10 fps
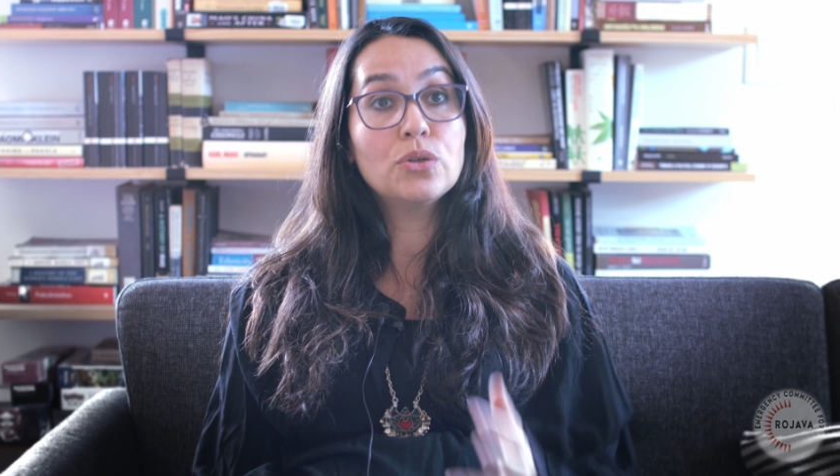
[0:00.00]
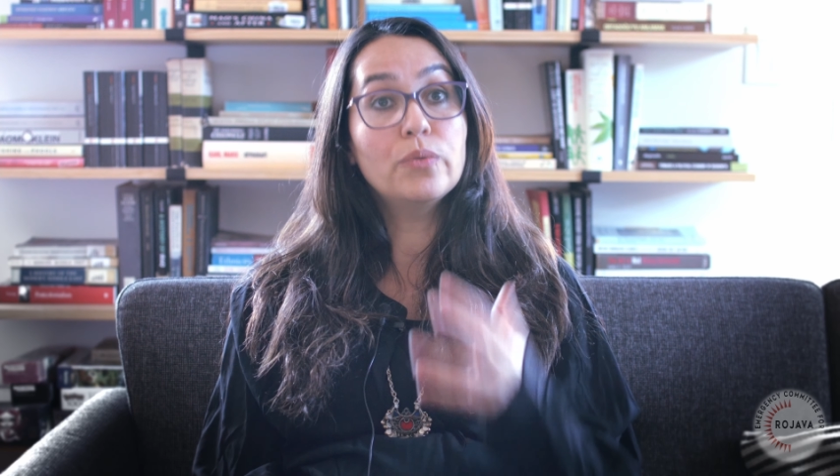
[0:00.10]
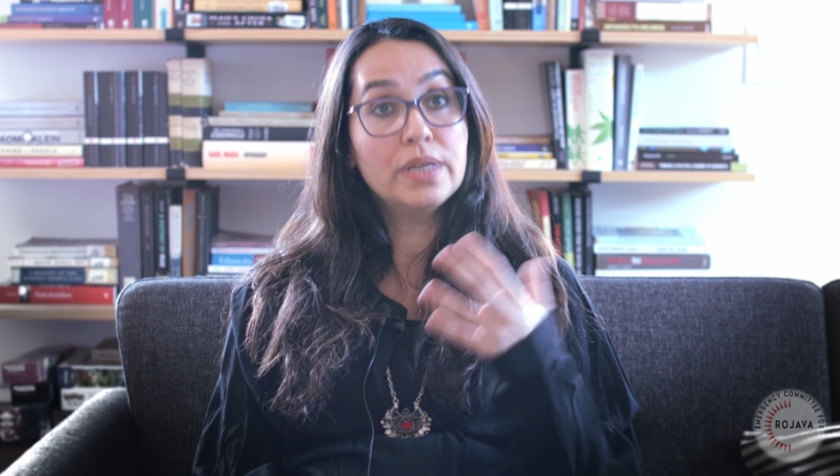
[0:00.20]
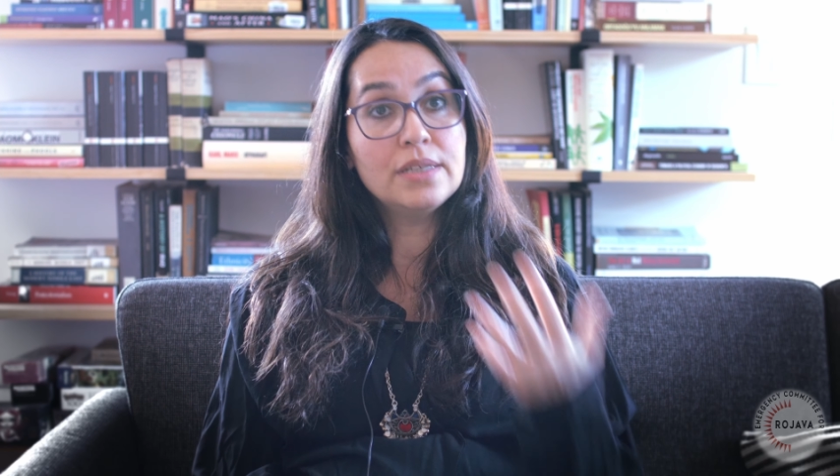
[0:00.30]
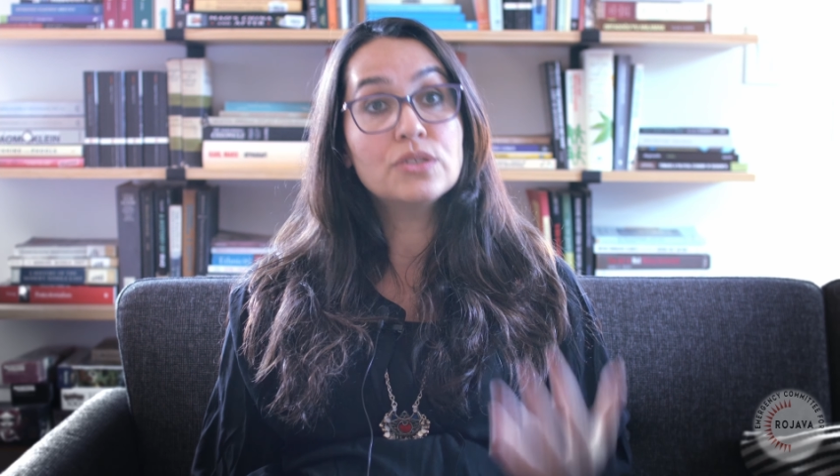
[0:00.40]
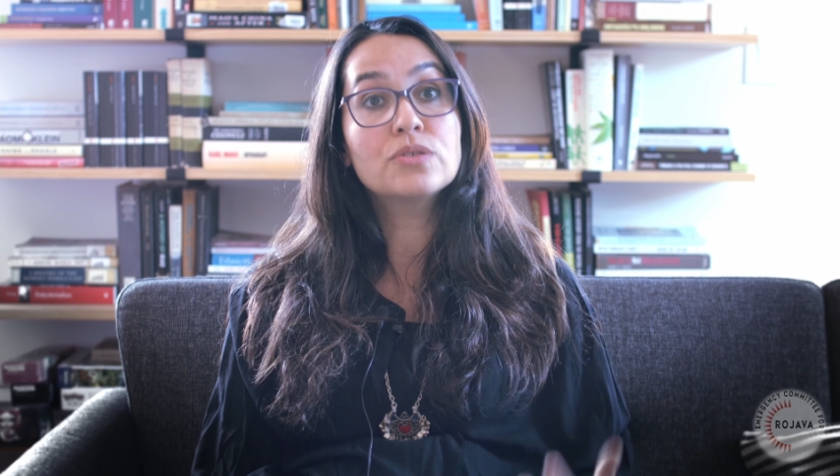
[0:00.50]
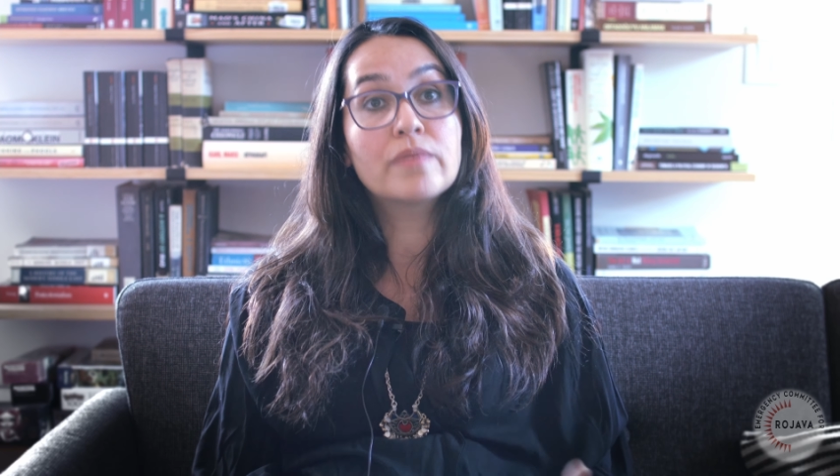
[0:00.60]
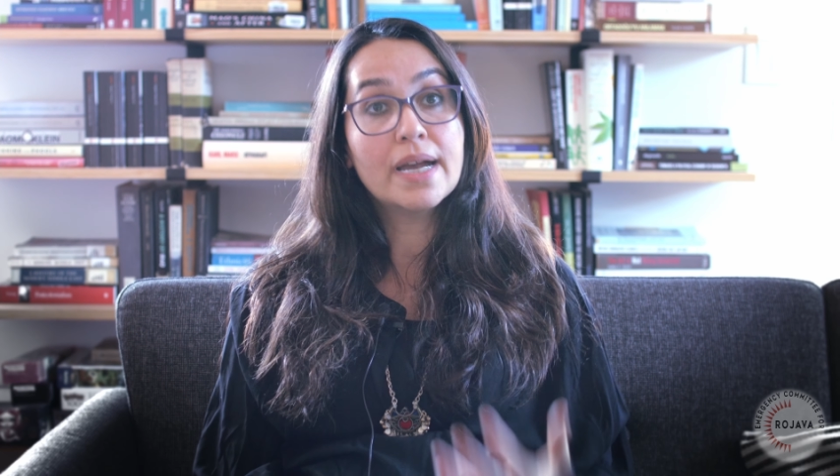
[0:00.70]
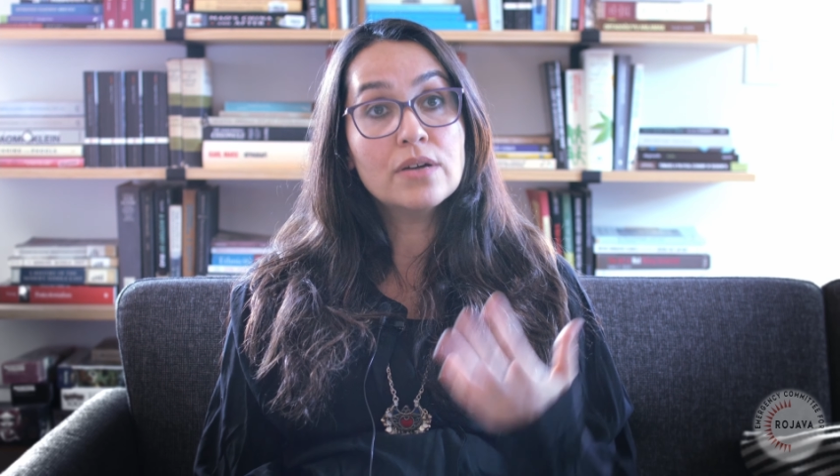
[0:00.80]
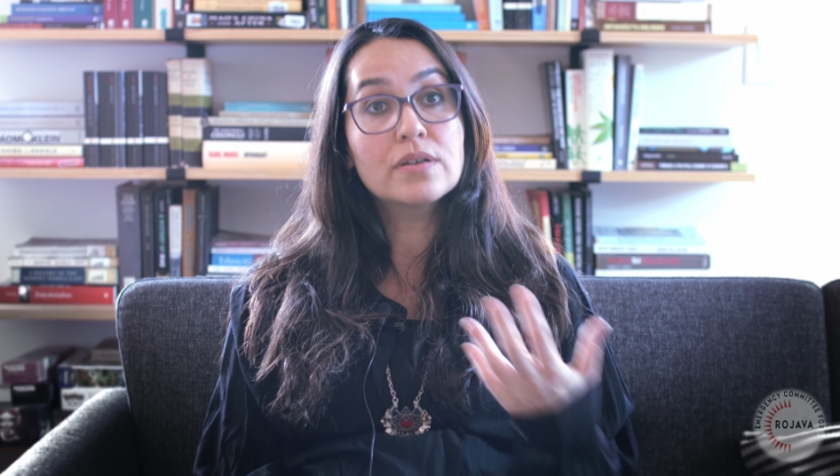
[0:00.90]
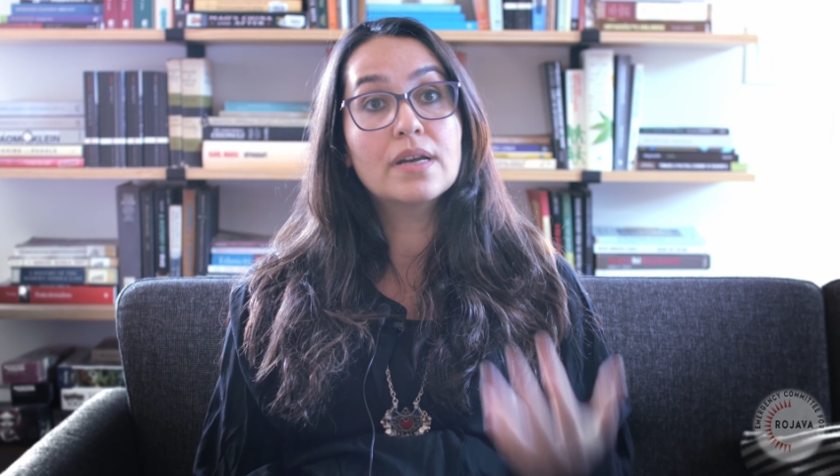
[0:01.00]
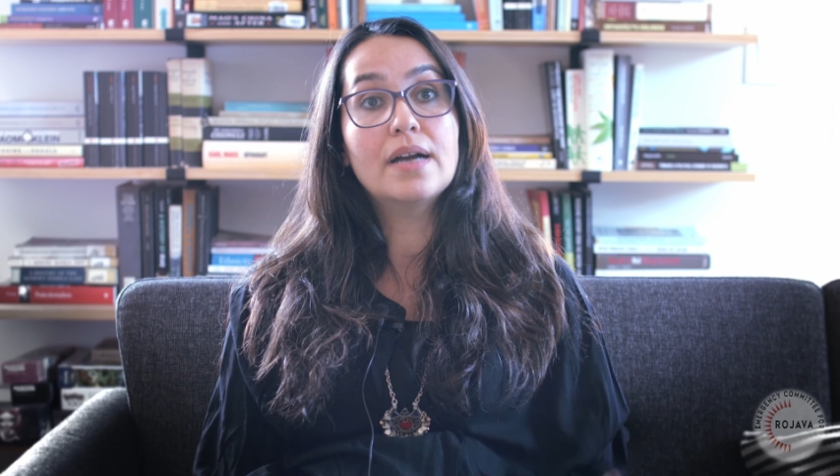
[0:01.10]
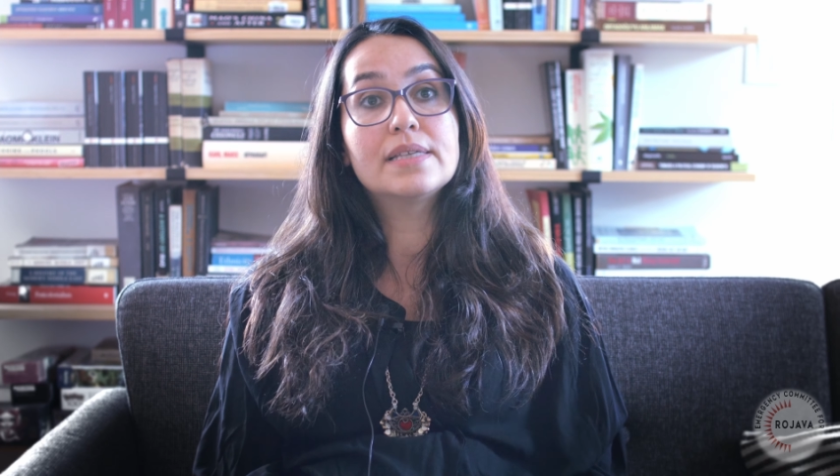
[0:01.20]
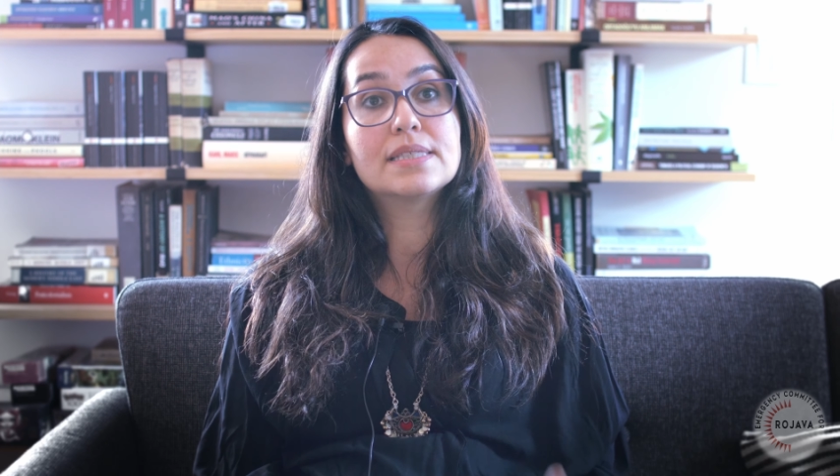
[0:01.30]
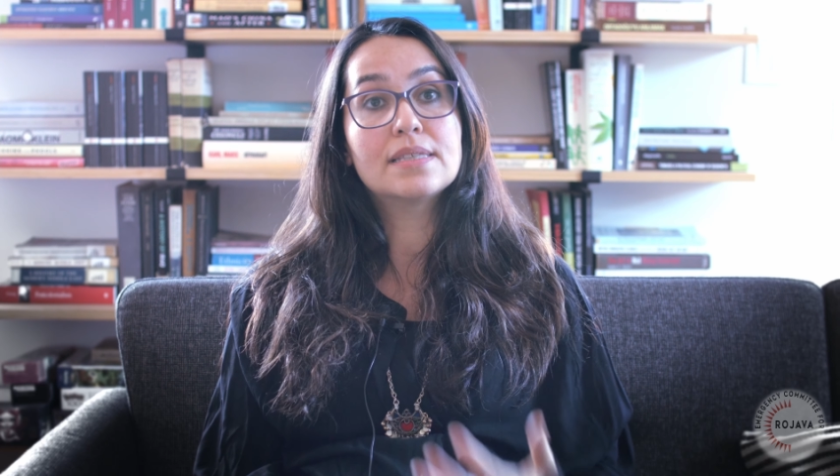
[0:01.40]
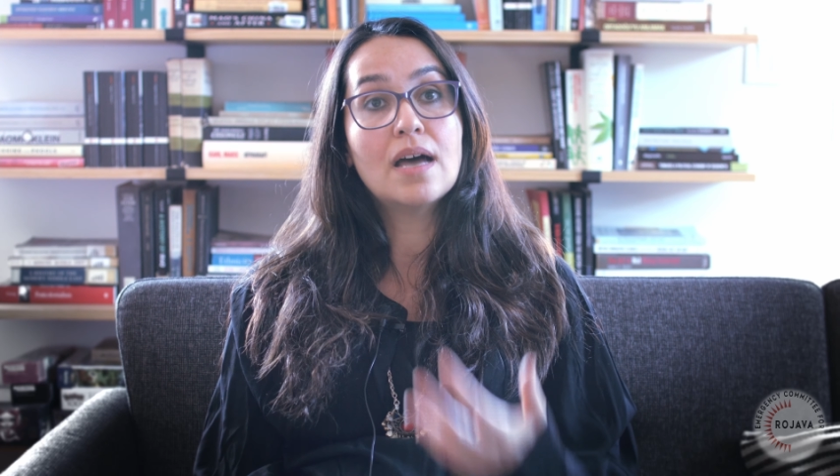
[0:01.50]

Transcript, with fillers: though we need to recognize